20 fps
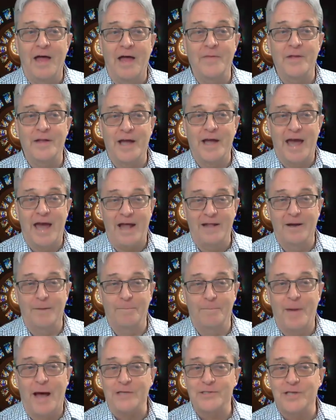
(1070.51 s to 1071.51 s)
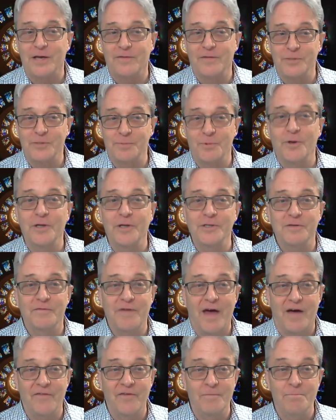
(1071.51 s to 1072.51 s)
And then I had a past life experience
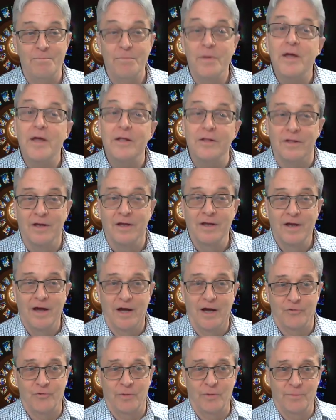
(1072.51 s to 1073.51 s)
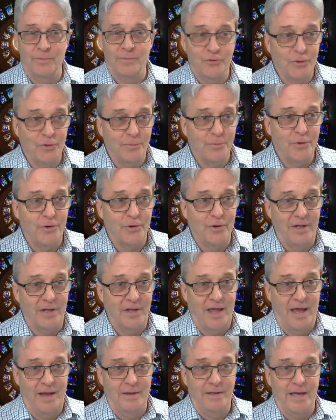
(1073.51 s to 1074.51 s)
of having been a dream interpreter
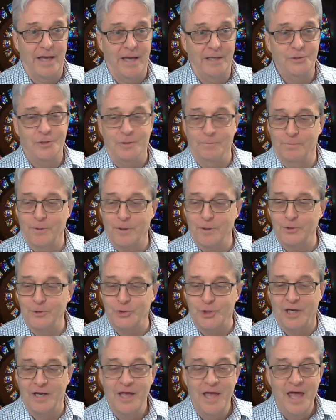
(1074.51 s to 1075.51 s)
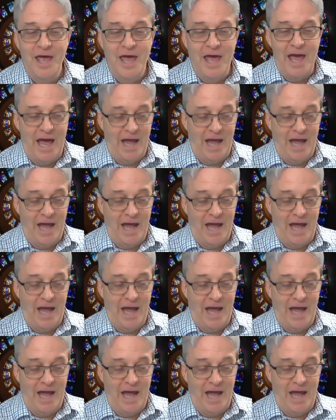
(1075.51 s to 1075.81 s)
in ancient Persia.